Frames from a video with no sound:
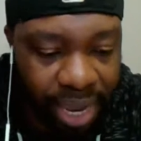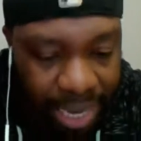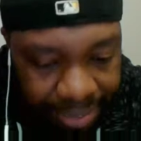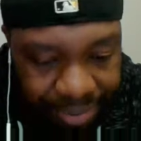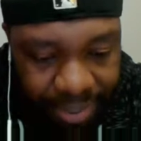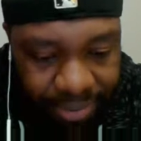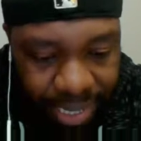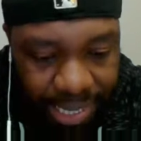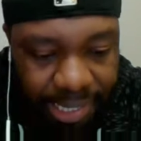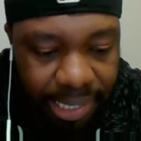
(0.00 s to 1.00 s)
And I think
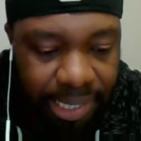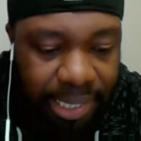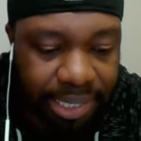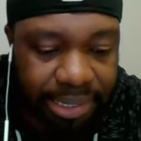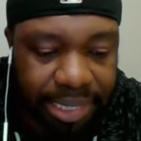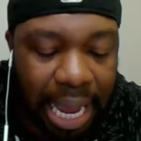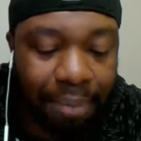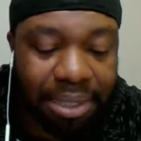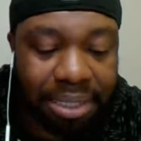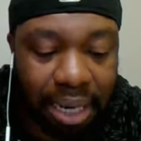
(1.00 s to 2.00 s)
that his
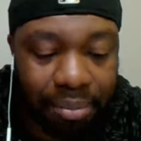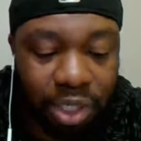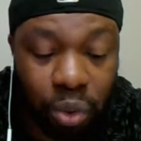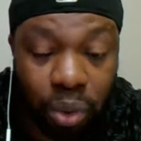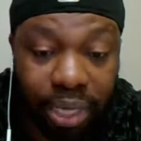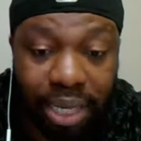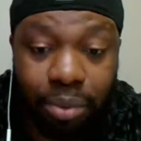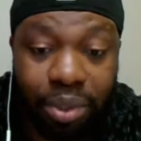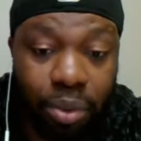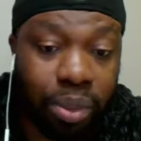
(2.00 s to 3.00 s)
time is coming to an
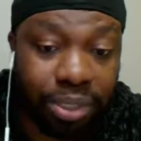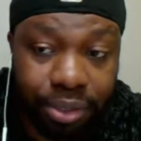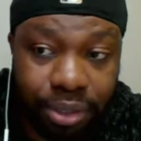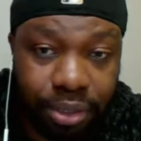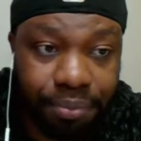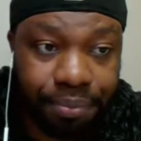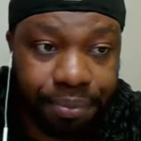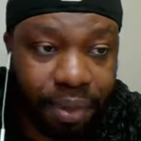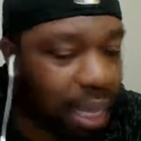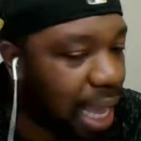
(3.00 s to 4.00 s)
end with the Wizards.
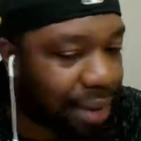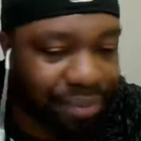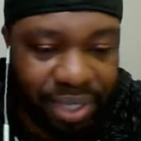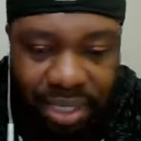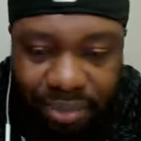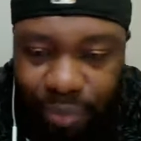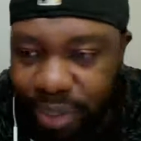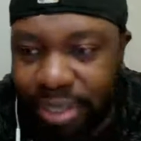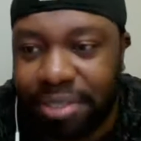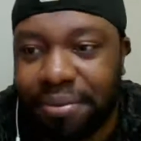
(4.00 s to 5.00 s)
I have tons of
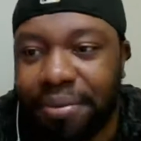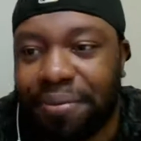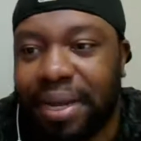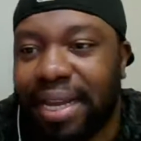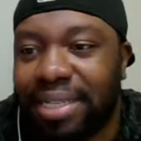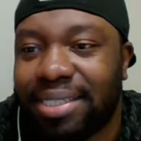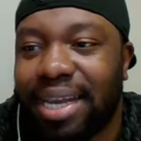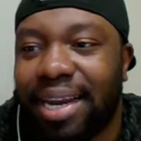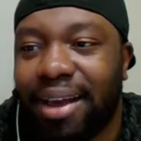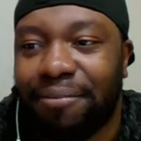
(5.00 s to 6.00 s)
Wizards fans
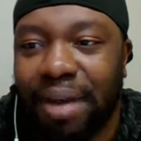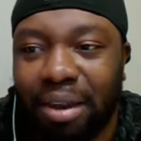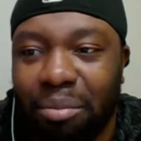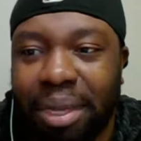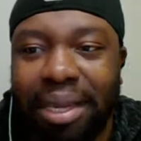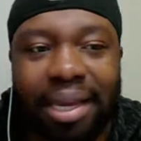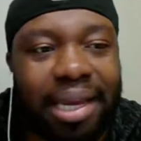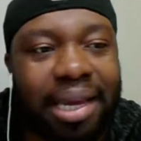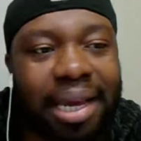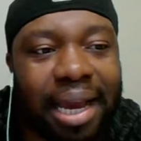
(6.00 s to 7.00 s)
that follow me.
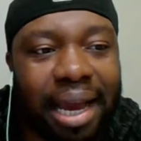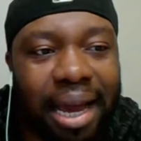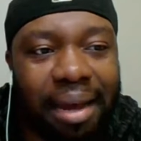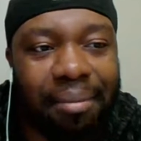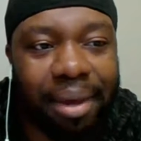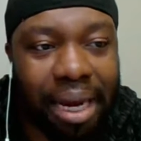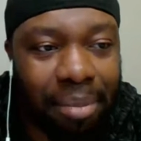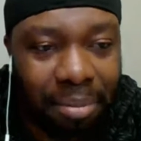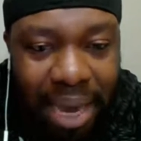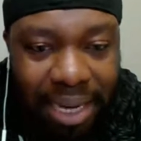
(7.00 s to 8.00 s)
They're going to
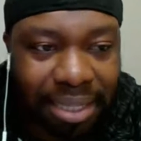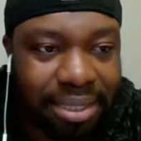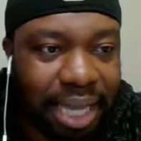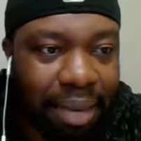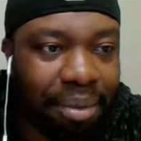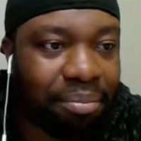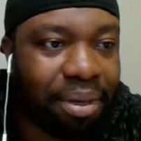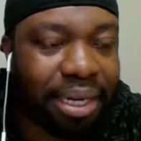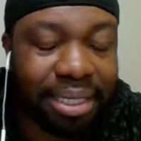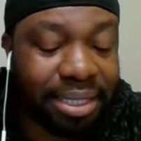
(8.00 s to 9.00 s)
be mad at this statement,
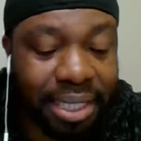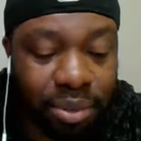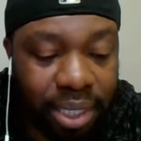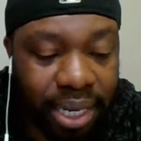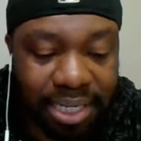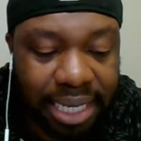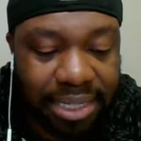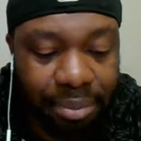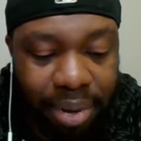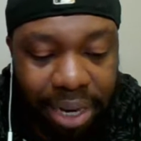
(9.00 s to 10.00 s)
but it just is what it is. I
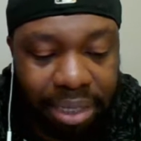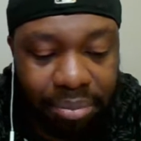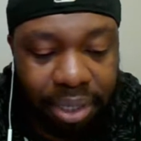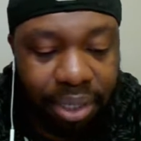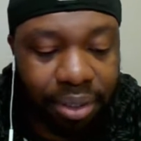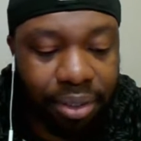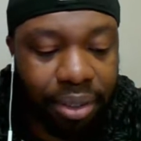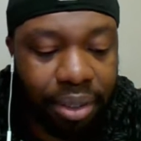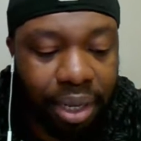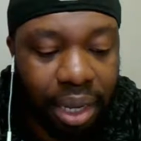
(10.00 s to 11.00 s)
see Bradley Beal
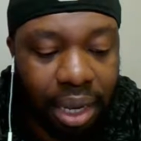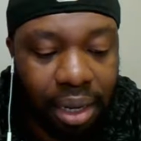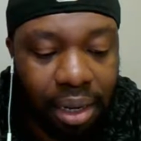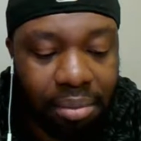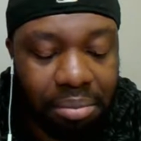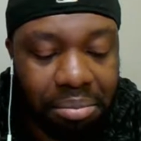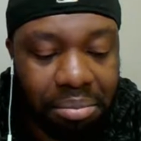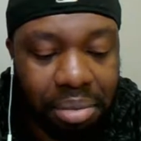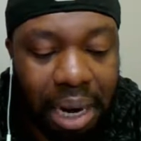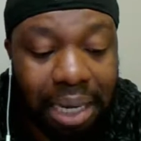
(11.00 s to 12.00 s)

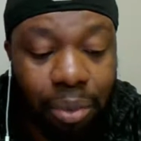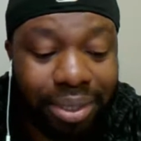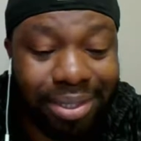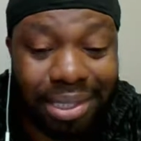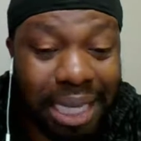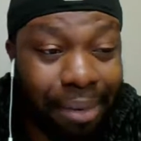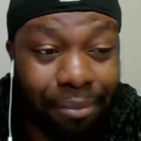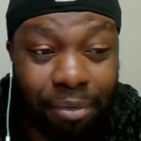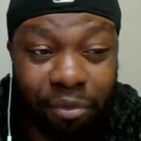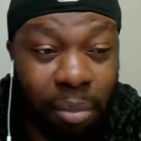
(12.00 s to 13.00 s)
probably with this
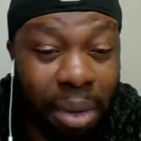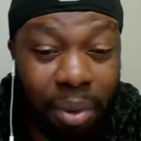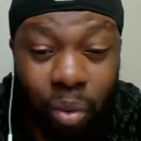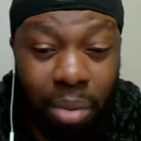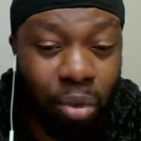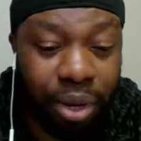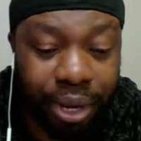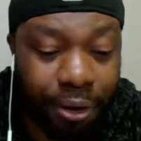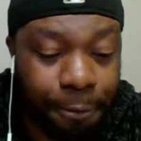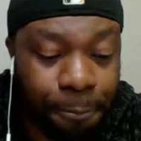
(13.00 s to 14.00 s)
team for maybe one more
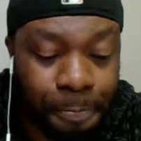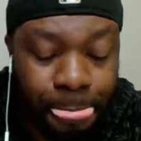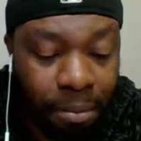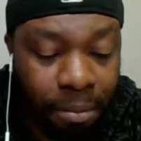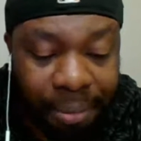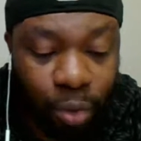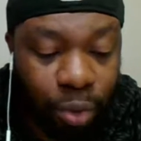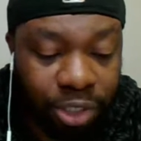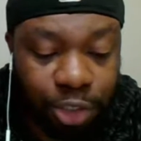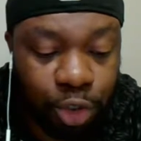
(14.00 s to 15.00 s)
year. Maybe the
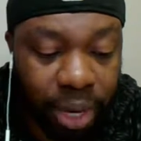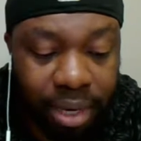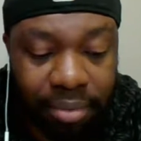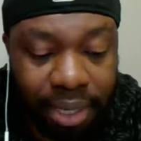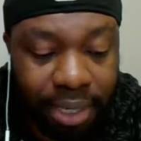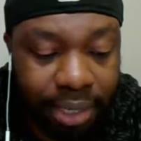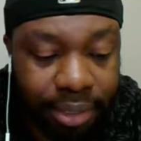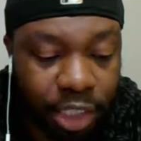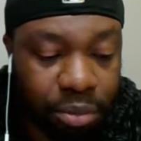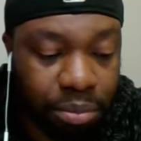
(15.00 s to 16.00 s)
Wizards trade him and
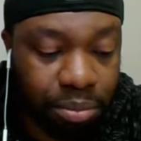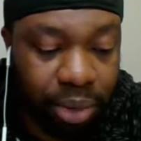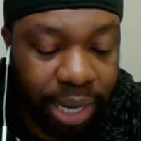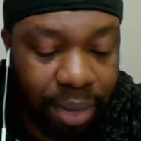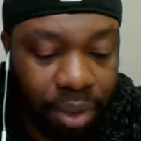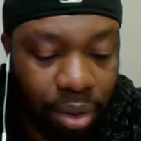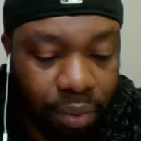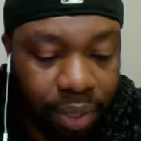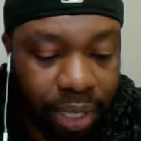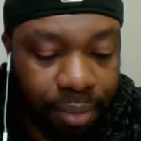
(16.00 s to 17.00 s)
then just break up the
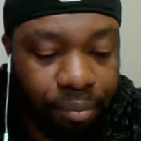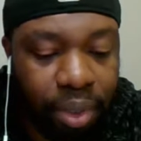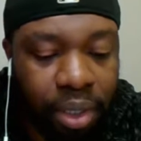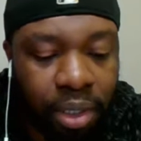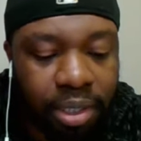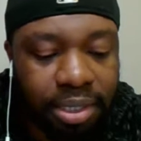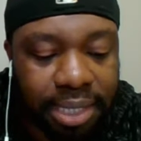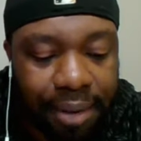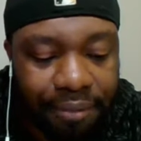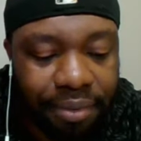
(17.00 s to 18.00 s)
whole thing.
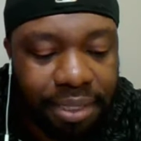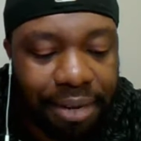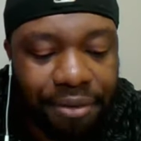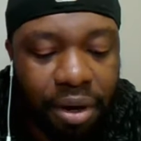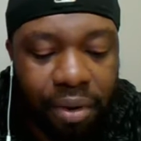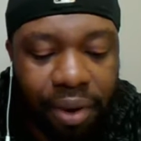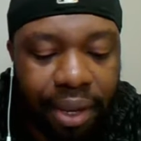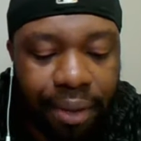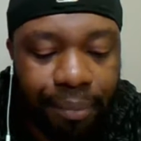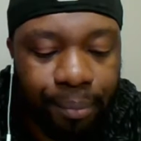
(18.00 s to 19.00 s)
Steph
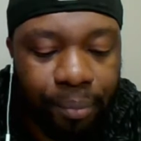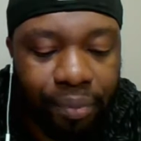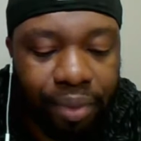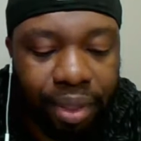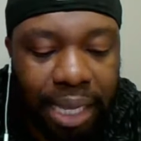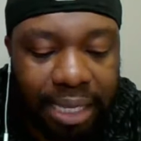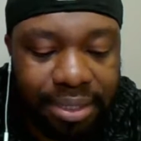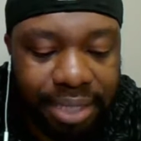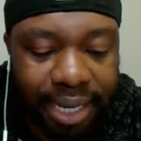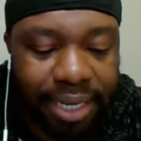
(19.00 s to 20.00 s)
Curry
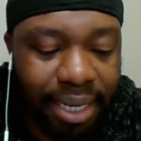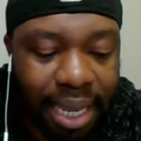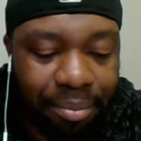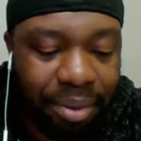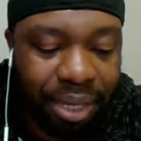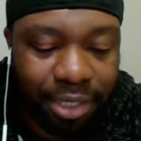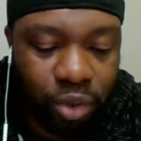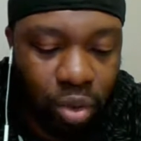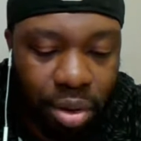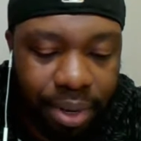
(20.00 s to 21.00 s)
is second in the NBA in
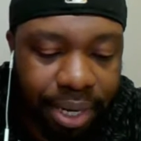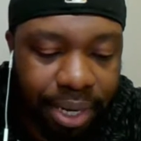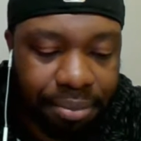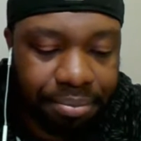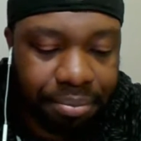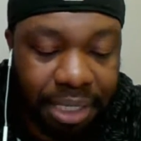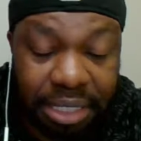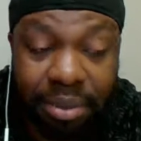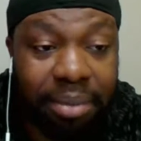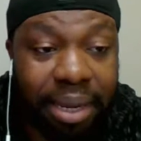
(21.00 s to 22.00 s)
scoring right now.
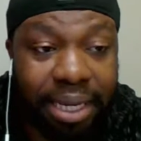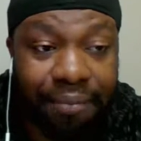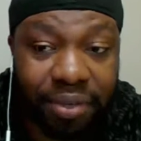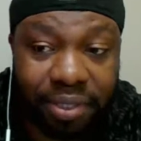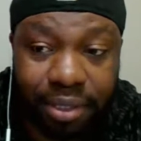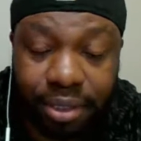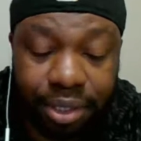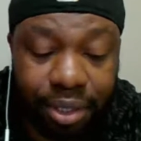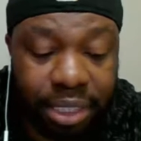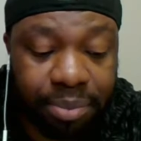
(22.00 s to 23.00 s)
He's been magnificent
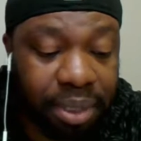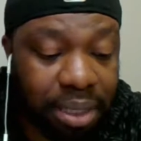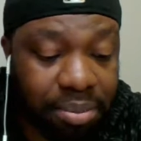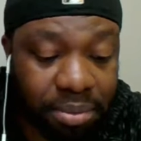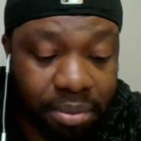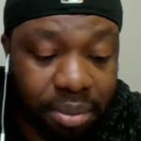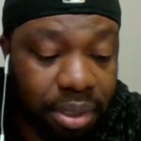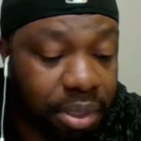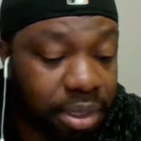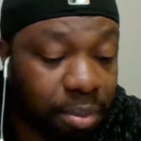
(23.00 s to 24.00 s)
this year. He's put up some
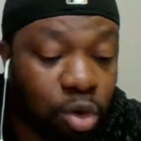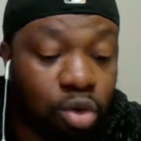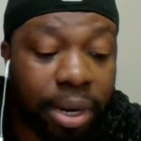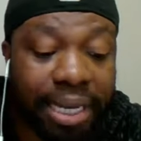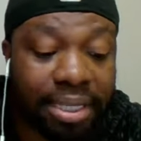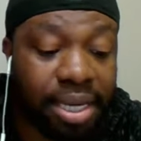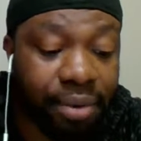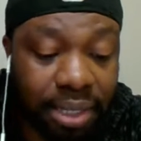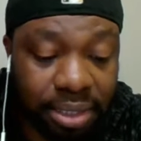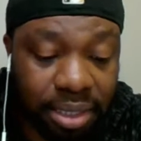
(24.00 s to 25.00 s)
crazy,
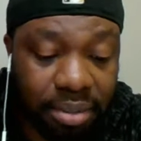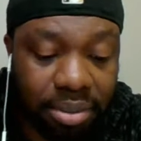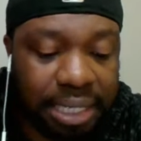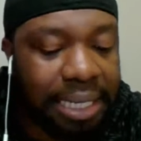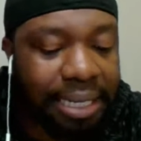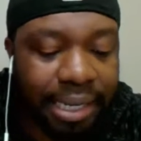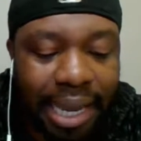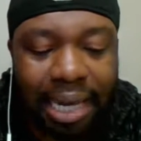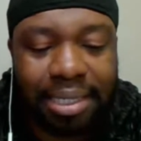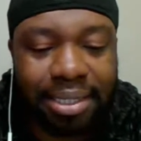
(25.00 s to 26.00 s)
crazy numbers.
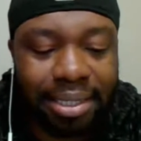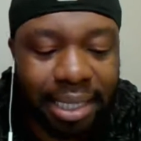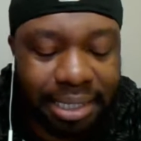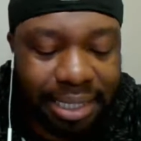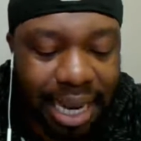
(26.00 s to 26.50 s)
Giannis just does